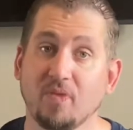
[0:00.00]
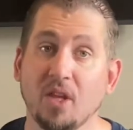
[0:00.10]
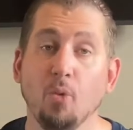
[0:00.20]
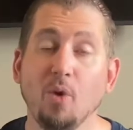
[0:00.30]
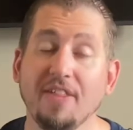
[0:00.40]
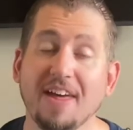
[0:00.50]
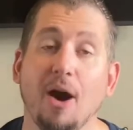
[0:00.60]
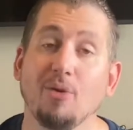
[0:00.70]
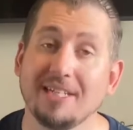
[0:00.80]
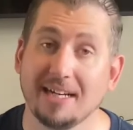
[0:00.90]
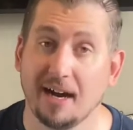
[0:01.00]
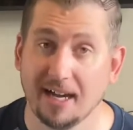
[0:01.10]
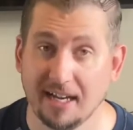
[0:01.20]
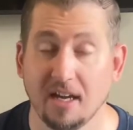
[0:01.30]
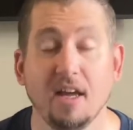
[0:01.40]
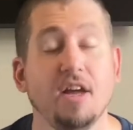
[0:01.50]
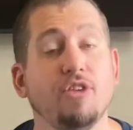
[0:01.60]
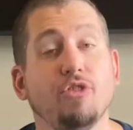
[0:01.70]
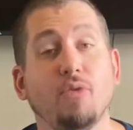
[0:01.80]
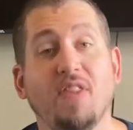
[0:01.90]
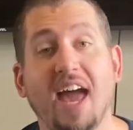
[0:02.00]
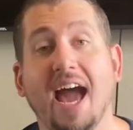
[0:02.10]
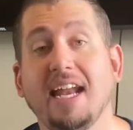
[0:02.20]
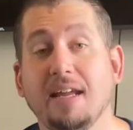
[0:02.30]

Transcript: without dying. So that,